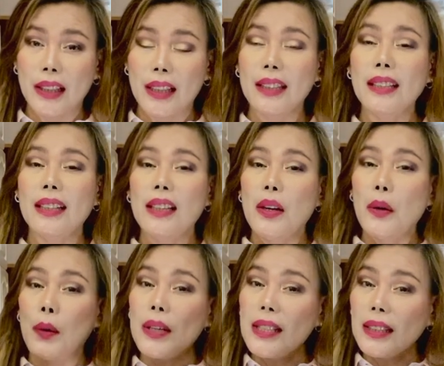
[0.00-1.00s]
in.
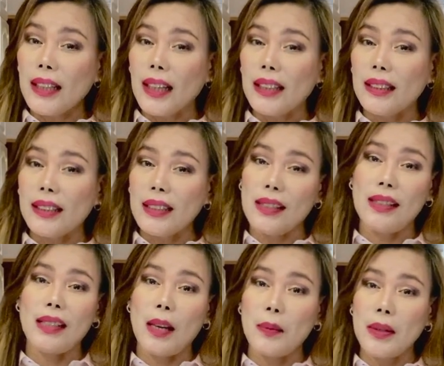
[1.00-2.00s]
Once again, this is
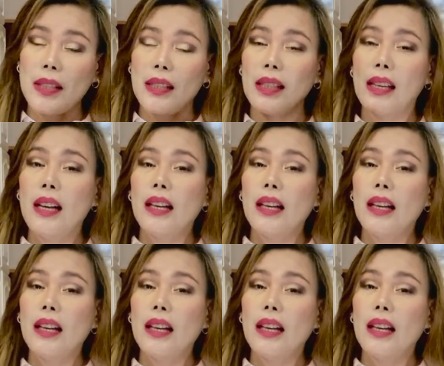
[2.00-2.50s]
MC.